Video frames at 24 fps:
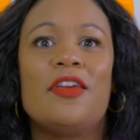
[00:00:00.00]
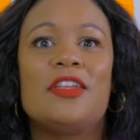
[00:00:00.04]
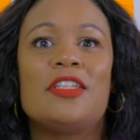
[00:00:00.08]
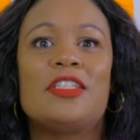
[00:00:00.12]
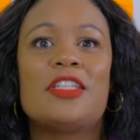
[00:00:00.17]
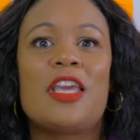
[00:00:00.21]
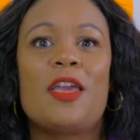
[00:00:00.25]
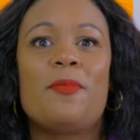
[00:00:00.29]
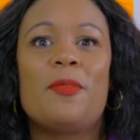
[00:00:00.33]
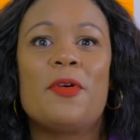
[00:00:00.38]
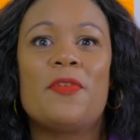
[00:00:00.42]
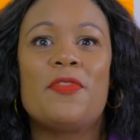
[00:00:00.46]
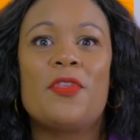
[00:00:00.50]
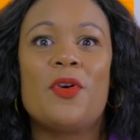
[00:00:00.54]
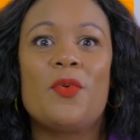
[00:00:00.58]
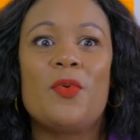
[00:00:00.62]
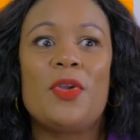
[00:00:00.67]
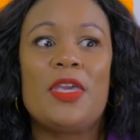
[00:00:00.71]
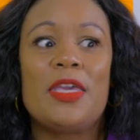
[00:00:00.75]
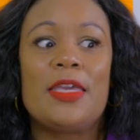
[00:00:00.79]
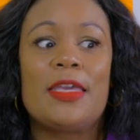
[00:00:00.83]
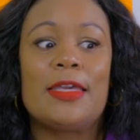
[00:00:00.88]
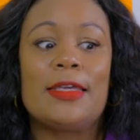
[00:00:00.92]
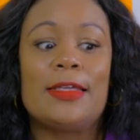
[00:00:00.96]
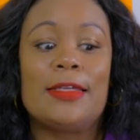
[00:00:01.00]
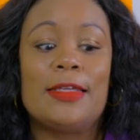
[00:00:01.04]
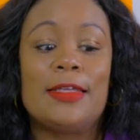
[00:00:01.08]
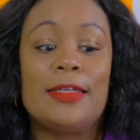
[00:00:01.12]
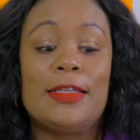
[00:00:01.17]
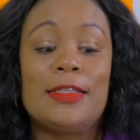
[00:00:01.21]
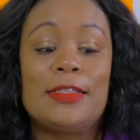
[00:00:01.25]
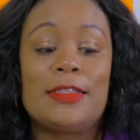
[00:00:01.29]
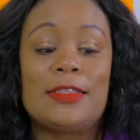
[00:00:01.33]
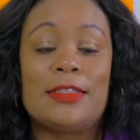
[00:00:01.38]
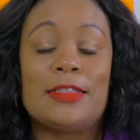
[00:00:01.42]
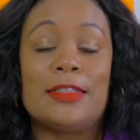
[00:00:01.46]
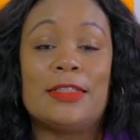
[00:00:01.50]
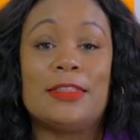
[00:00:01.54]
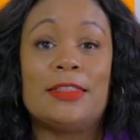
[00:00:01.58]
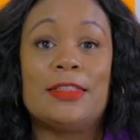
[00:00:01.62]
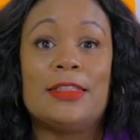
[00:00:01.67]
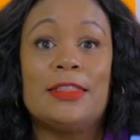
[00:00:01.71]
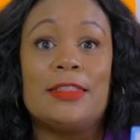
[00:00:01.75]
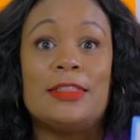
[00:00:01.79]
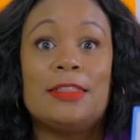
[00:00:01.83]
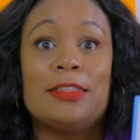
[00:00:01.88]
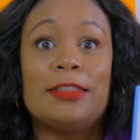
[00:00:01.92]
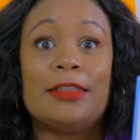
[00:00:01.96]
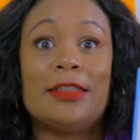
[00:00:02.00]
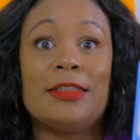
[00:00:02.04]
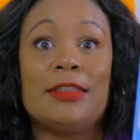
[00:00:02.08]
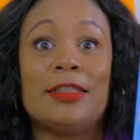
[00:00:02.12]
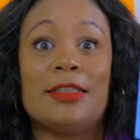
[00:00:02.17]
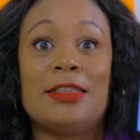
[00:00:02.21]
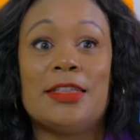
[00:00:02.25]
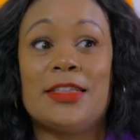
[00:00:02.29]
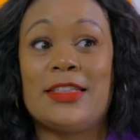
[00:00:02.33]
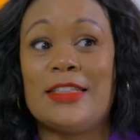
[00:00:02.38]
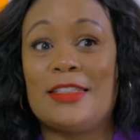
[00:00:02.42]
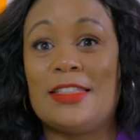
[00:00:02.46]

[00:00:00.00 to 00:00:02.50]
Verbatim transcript: The shape of the week is. Dun, dun, dun,